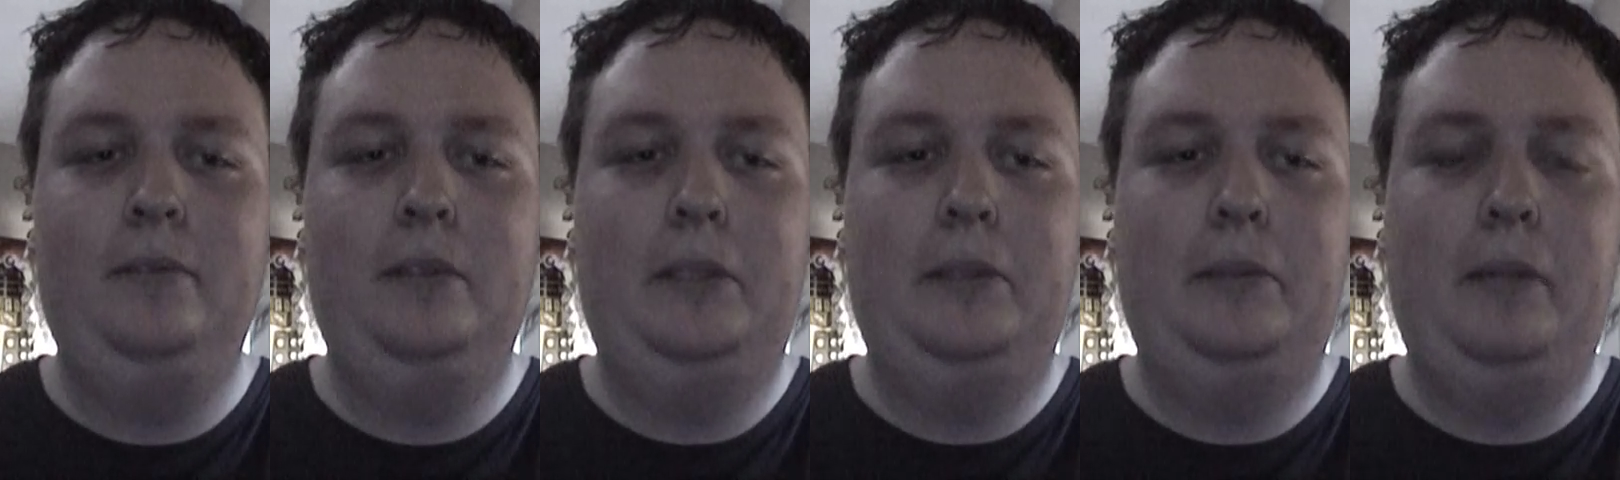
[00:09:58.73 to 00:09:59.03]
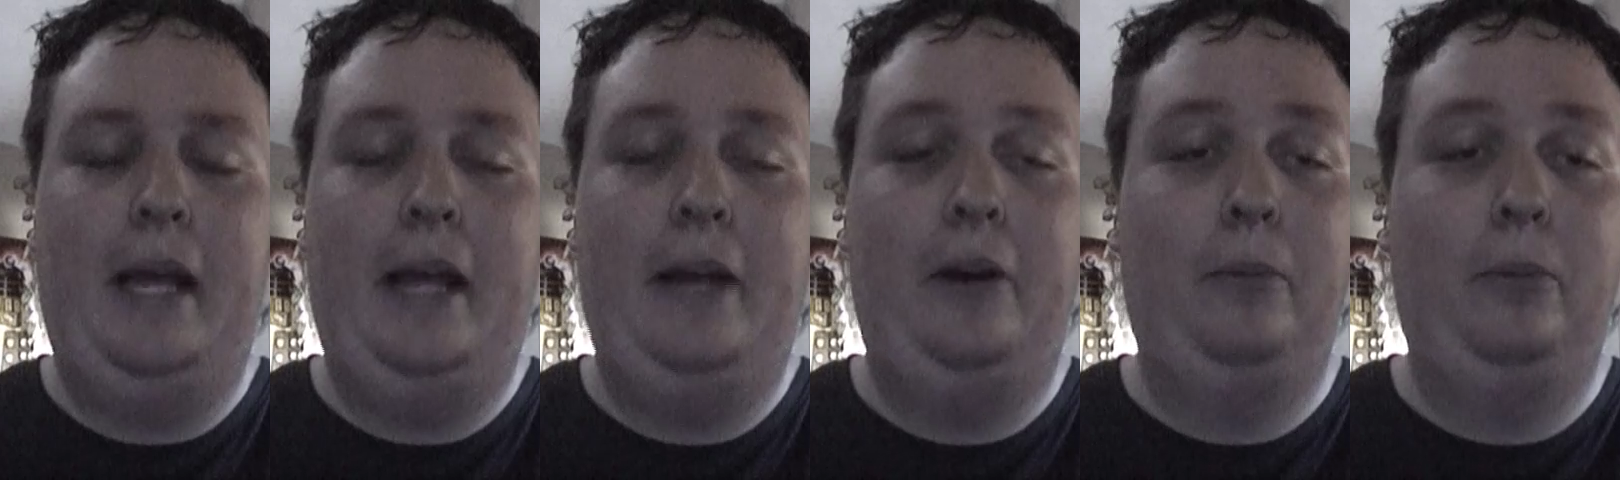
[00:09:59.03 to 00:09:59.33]
the
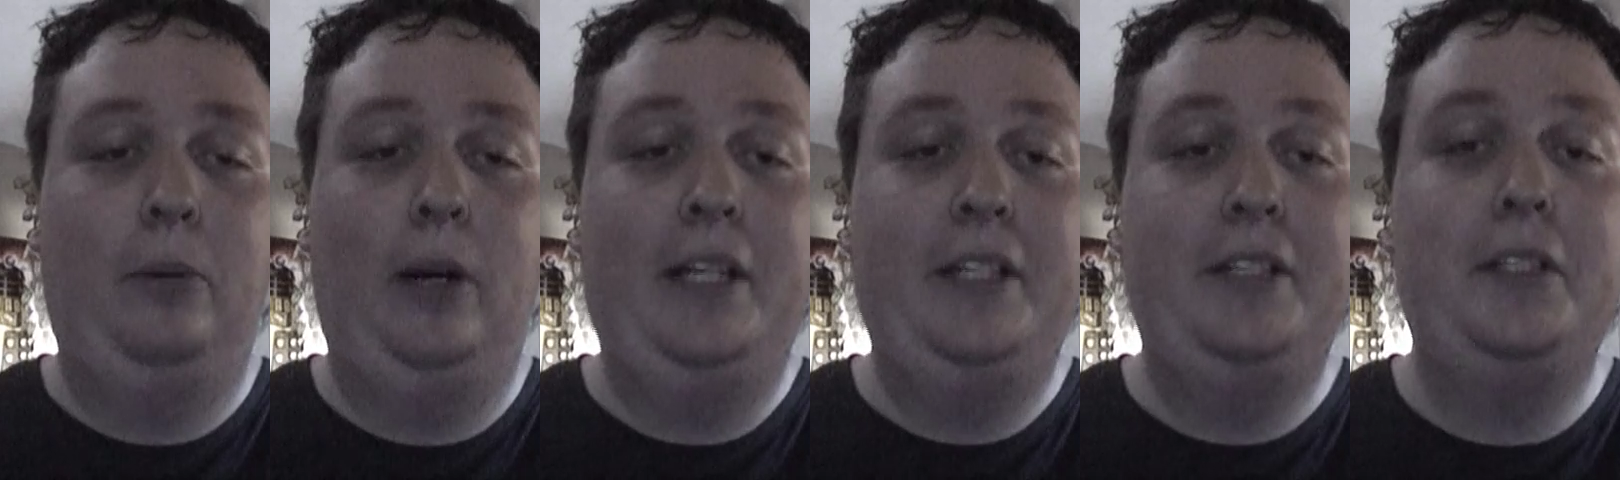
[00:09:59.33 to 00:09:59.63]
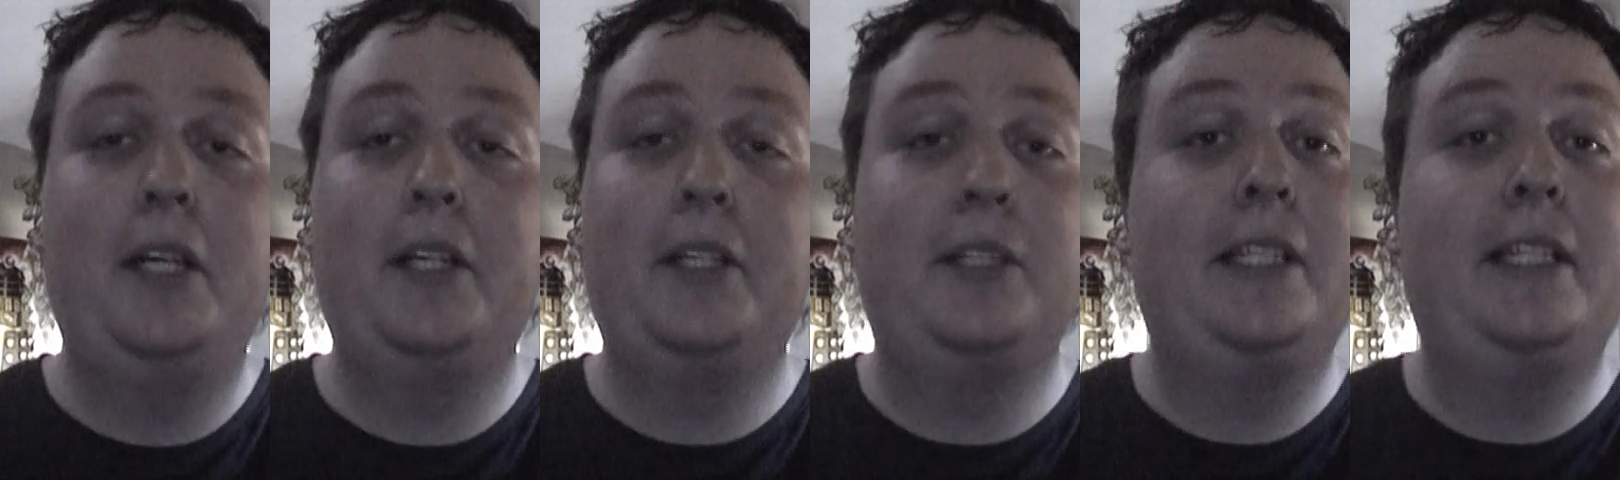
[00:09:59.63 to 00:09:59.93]
Enterprise
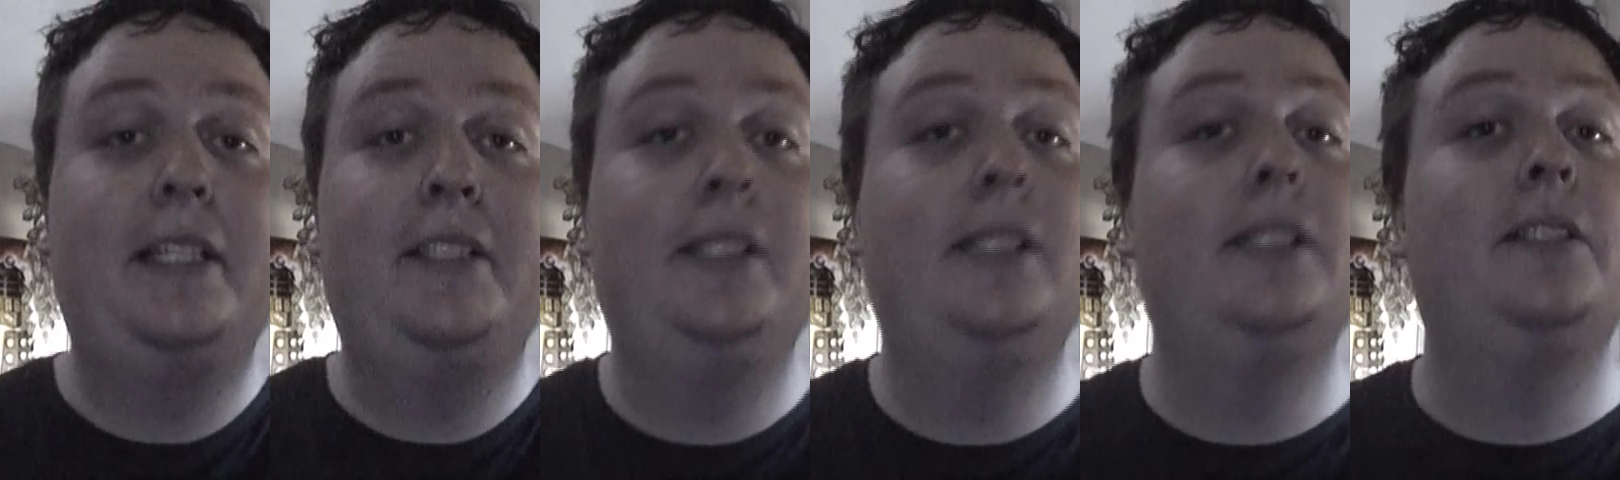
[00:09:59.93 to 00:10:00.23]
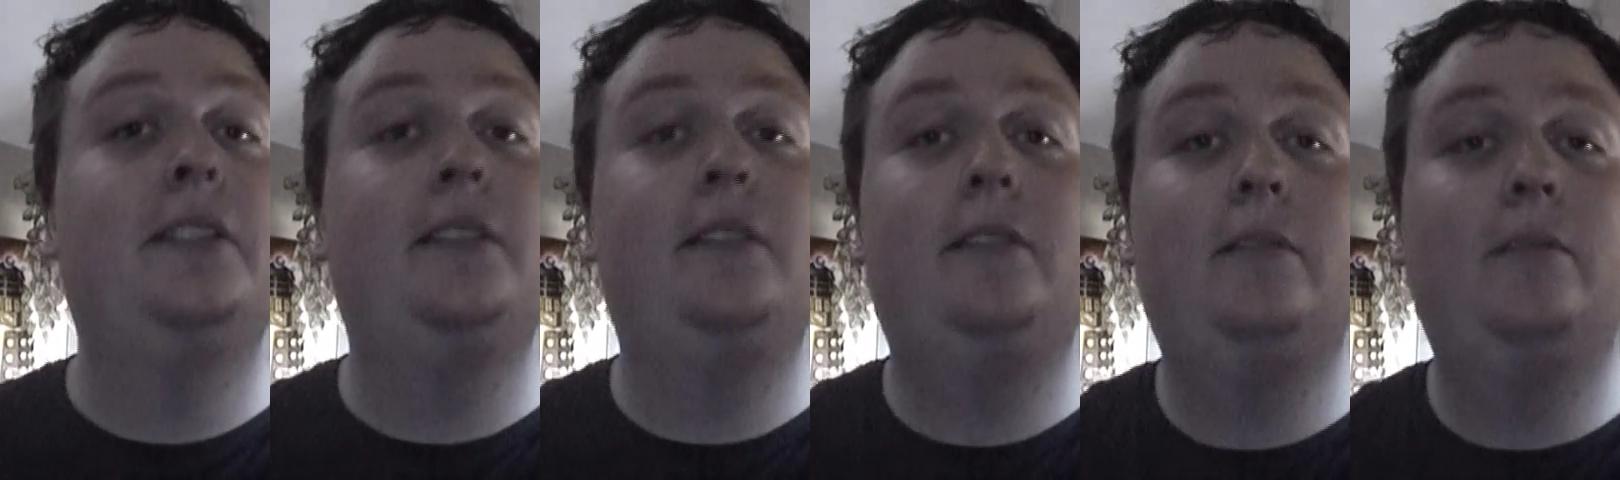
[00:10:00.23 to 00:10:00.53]
doesn't
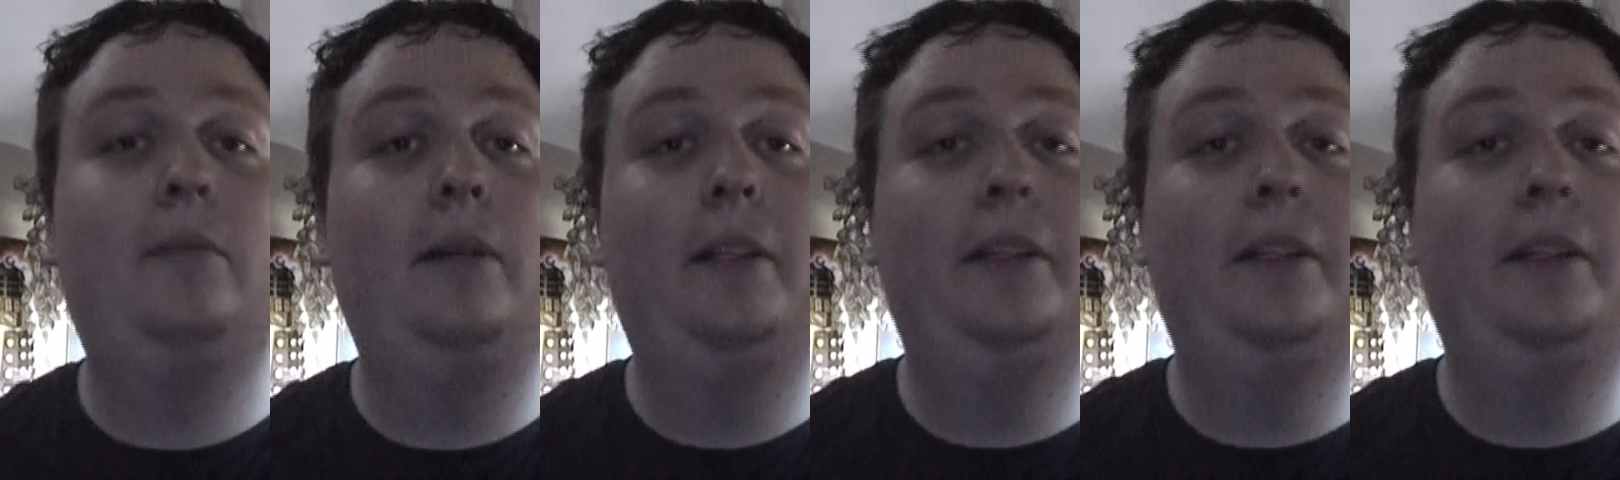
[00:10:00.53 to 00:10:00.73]
exist